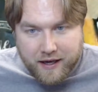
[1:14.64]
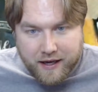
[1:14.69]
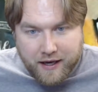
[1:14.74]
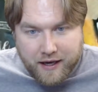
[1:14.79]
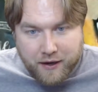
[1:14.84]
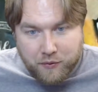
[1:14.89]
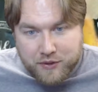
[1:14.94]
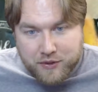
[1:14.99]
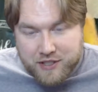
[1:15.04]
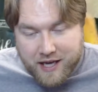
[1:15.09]

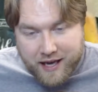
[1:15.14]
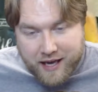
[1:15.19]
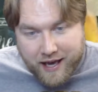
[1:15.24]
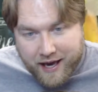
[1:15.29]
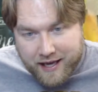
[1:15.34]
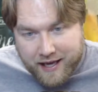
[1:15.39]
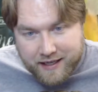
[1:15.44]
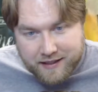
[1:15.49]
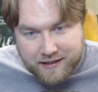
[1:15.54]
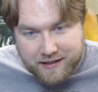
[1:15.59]
which I
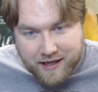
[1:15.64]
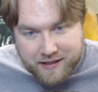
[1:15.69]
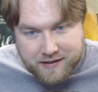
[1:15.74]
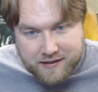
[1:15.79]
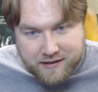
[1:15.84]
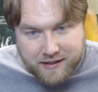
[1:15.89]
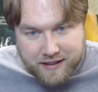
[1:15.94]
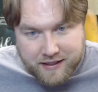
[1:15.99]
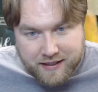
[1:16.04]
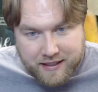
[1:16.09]
hadn't
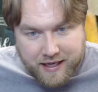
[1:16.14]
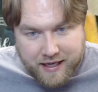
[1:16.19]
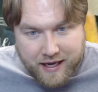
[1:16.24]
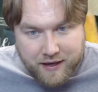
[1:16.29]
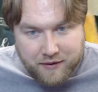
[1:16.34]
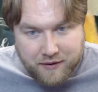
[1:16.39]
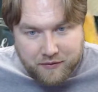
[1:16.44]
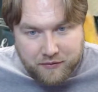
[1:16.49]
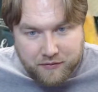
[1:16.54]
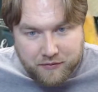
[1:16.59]
tested
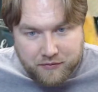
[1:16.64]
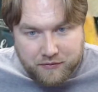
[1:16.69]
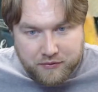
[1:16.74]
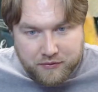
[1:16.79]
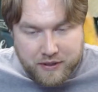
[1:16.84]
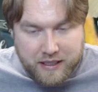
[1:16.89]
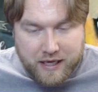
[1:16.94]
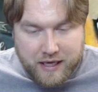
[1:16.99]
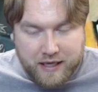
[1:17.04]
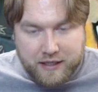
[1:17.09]
yet
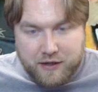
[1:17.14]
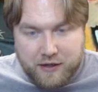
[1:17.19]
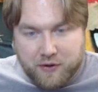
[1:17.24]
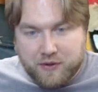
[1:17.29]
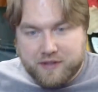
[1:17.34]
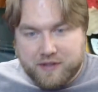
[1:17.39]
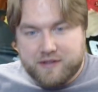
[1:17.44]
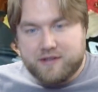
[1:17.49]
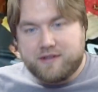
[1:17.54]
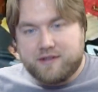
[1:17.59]
when I
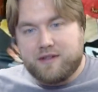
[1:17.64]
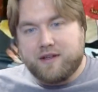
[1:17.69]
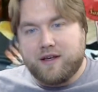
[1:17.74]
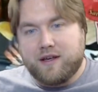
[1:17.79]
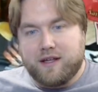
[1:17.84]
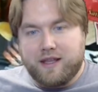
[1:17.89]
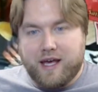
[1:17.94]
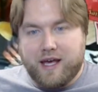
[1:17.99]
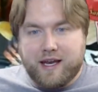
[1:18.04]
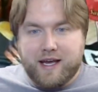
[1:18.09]
noticed
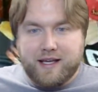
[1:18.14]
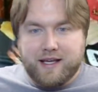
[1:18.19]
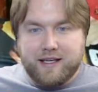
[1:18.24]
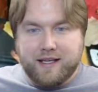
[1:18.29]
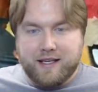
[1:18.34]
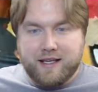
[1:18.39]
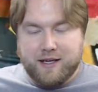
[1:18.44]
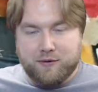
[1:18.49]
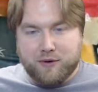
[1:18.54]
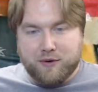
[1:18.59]
that I
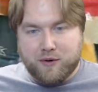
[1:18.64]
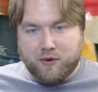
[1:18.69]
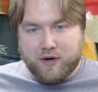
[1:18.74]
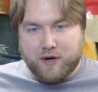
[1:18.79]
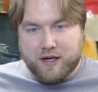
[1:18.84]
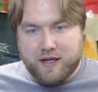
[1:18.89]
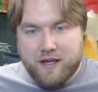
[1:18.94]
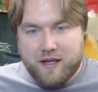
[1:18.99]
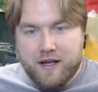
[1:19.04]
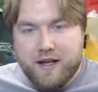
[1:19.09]
didn't hit
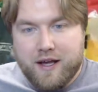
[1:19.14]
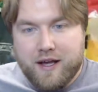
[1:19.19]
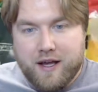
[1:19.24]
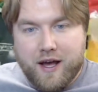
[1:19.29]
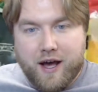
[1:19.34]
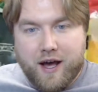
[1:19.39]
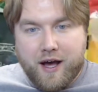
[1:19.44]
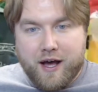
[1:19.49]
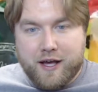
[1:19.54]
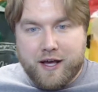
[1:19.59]
record.
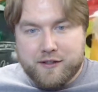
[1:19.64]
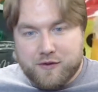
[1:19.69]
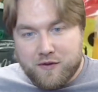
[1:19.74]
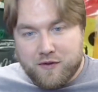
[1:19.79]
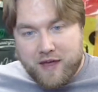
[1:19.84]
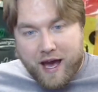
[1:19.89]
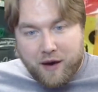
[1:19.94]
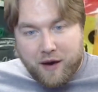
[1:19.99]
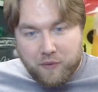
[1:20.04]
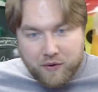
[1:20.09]
So
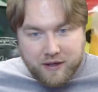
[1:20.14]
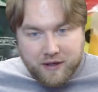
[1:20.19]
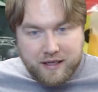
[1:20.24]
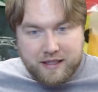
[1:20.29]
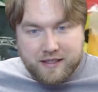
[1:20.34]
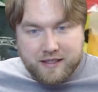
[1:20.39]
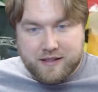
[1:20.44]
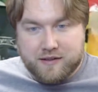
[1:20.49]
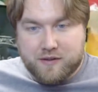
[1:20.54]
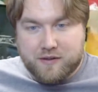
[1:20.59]
that one
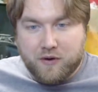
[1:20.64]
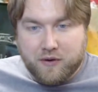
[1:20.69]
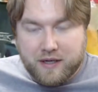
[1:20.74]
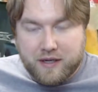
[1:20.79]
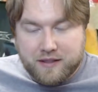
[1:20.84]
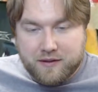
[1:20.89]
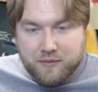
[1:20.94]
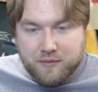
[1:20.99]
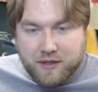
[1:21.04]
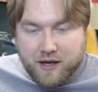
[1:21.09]
is
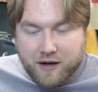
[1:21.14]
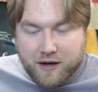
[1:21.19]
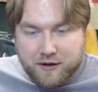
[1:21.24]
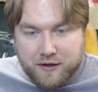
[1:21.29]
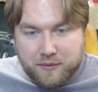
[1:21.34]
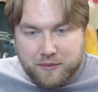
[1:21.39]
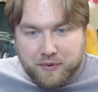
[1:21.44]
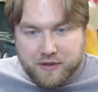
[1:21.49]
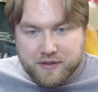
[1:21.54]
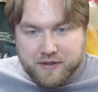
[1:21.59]
going to be
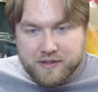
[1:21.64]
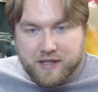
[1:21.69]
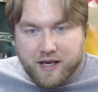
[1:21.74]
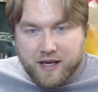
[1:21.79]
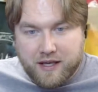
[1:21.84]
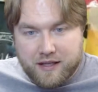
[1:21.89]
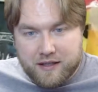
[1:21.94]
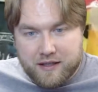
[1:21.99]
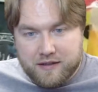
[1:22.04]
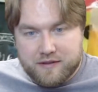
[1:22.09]

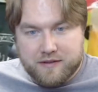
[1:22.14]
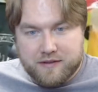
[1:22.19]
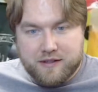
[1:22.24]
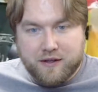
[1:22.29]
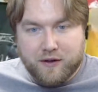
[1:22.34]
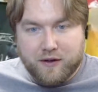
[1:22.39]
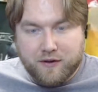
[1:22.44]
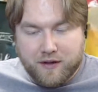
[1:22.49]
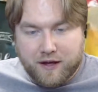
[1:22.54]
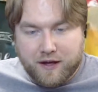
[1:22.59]
100%
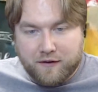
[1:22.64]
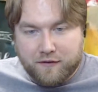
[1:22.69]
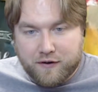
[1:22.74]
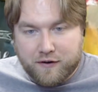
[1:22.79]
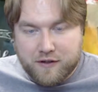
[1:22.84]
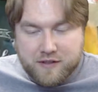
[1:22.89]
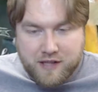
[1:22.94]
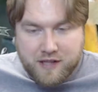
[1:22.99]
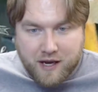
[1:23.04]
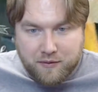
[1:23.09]
still a
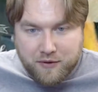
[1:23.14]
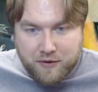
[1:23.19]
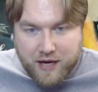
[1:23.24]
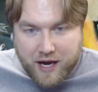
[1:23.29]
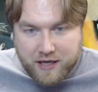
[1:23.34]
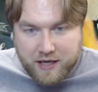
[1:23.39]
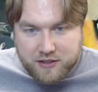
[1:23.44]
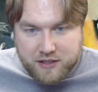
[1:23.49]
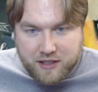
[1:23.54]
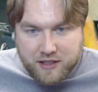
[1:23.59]
first time
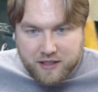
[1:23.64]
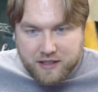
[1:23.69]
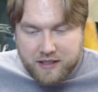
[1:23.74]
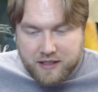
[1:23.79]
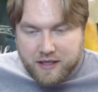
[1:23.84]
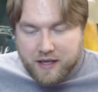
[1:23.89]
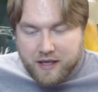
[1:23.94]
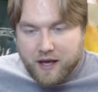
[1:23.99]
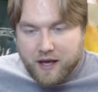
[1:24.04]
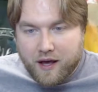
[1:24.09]
reaction.
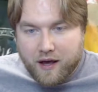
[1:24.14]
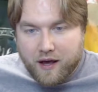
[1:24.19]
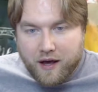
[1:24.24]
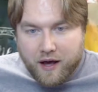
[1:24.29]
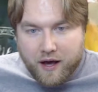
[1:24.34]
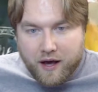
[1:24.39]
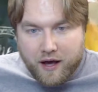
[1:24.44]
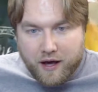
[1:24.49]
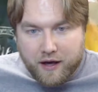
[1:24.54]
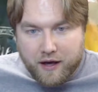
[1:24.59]

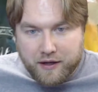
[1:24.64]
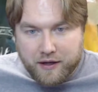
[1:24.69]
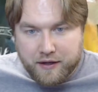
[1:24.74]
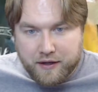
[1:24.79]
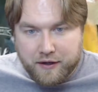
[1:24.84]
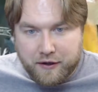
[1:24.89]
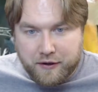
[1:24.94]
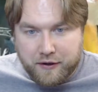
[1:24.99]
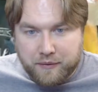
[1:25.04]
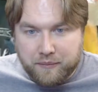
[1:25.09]

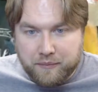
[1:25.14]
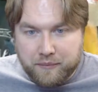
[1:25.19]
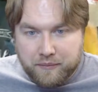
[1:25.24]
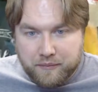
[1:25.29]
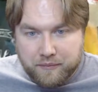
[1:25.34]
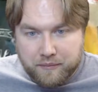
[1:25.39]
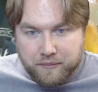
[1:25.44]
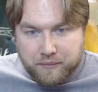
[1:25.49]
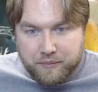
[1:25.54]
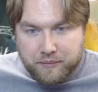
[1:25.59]

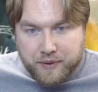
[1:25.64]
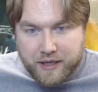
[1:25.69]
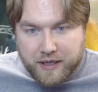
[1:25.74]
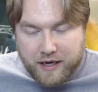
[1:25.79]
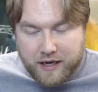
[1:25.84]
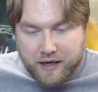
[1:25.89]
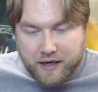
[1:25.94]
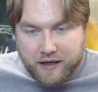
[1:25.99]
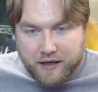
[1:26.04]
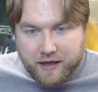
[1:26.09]

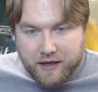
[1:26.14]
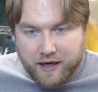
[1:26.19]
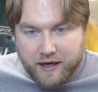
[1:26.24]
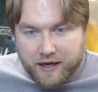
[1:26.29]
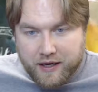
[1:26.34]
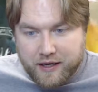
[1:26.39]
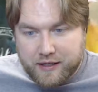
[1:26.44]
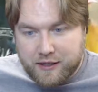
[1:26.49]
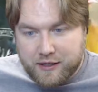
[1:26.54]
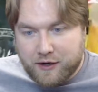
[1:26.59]
But
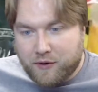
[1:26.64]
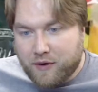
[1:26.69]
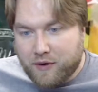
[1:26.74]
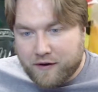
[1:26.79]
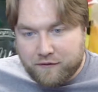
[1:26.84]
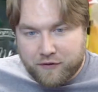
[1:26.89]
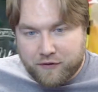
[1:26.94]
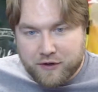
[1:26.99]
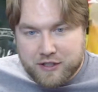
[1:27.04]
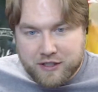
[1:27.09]

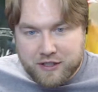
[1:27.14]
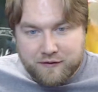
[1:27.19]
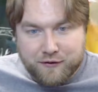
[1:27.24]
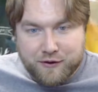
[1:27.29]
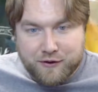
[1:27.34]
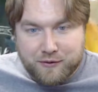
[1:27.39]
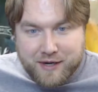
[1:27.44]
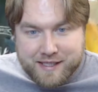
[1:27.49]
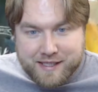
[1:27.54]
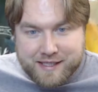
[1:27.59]
unfortunately for
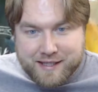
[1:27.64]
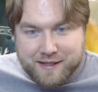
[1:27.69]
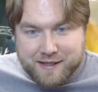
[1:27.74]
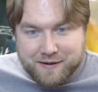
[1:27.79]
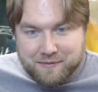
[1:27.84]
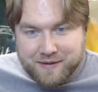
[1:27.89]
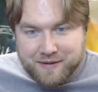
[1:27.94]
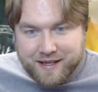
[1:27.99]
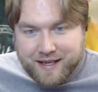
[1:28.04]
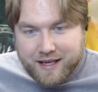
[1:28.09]
the rest of
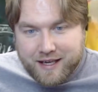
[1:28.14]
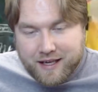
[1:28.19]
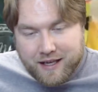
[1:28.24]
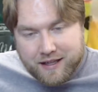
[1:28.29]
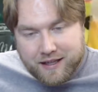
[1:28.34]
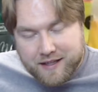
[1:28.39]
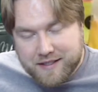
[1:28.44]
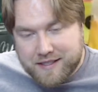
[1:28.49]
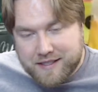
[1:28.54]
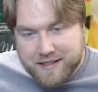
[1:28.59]
them,
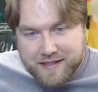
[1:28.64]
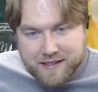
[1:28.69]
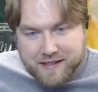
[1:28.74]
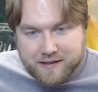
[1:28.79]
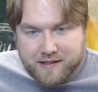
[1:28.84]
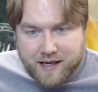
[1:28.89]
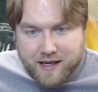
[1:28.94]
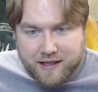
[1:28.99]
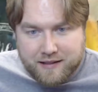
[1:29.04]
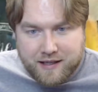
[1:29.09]
this is the
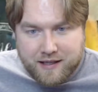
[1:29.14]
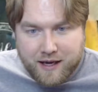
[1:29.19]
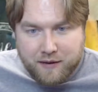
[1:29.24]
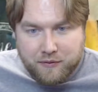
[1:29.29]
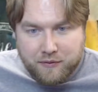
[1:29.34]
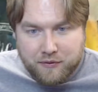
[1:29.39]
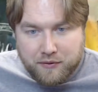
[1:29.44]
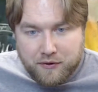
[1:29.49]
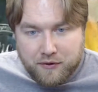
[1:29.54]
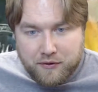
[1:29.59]
second time
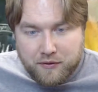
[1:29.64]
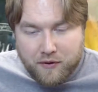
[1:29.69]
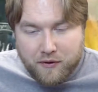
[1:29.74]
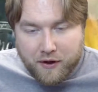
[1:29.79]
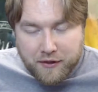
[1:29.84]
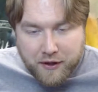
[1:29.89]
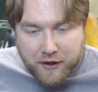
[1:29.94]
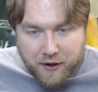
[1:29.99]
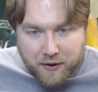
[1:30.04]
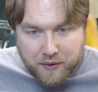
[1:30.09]
through,
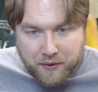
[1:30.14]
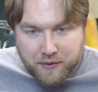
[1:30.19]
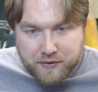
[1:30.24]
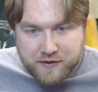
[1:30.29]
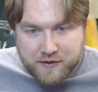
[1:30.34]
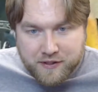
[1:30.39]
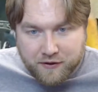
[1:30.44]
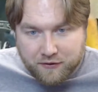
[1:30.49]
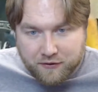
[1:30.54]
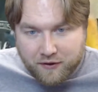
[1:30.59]
although
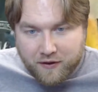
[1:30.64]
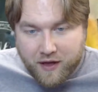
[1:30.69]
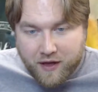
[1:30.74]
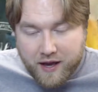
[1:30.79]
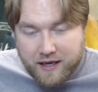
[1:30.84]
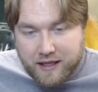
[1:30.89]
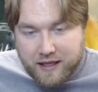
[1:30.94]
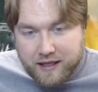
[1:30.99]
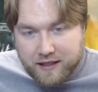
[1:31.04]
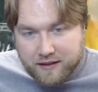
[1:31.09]
silver
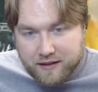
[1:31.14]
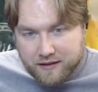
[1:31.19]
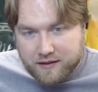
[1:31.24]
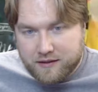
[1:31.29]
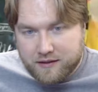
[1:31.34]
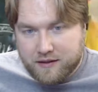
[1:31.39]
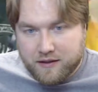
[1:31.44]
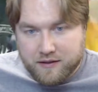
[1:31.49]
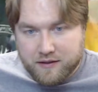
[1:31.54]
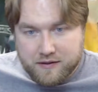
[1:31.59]
lining,
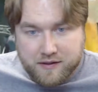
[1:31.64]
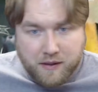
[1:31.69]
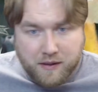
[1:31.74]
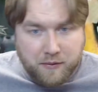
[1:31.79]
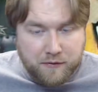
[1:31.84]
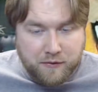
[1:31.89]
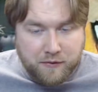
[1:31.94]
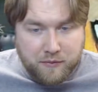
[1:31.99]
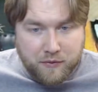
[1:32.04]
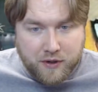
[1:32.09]
some
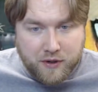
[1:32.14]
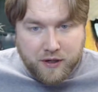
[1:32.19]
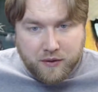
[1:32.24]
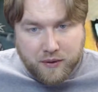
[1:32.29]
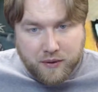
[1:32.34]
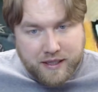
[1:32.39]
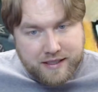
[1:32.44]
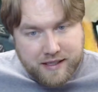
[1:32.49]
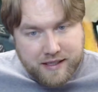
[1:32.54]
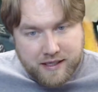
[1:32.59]
of them were
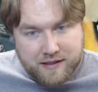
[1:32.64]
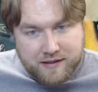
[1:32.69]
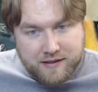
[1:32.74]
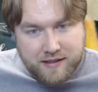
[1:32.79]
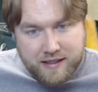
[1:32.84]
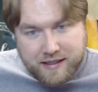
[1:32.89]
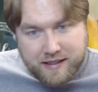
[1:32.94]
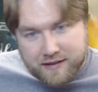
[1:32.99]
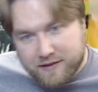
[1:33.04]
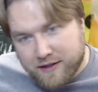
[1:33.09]
quite
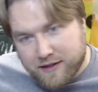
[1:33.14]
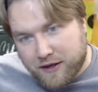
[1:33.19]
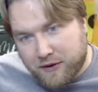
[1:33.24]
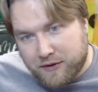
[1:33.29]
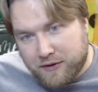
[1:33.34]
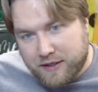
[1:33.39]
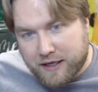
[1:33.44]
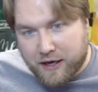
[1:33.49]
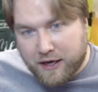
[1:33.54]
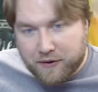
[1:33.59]
tasty. So,
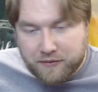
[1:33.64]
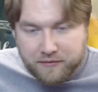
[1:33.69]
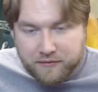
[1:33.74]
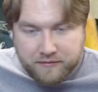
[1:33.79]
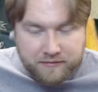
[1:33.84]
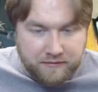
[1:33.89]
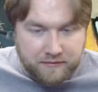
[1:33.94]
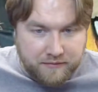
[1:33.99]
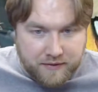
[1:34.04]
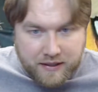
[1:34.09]

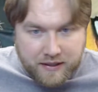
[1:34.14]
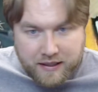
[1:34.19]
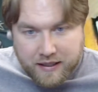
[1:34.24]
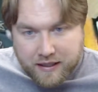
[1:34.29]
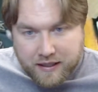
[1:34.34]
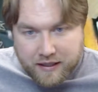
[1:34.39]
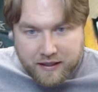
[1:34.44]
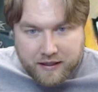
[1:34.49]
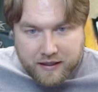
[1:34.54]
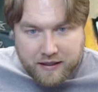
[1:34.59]

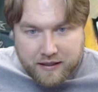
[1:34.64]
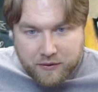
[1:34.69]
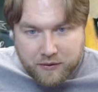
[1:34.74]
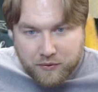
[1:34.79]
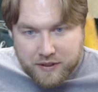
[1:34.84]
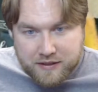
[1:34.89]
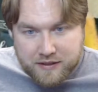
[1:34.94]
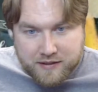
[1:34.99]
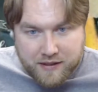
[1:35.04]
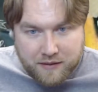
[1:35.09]
you
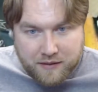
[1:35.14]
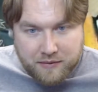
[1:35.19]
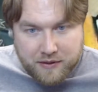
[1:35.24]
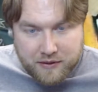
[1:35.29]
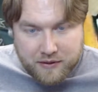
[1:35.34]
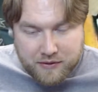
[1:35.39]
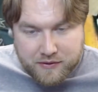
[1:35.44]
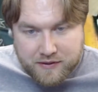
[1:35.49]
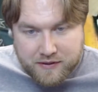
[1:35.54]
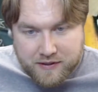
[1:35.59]
win some, you
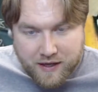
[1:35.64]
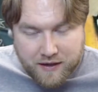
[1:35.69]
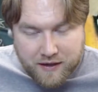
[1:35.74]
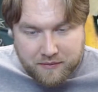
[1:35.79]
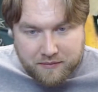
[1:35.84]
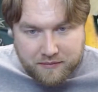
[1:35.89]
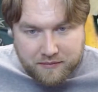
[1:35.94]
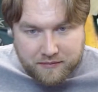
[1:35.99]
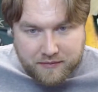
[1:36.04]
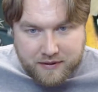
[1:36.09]
lose
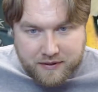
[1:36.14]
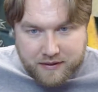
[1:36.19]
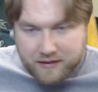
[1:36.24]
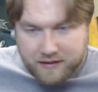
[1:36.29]
some.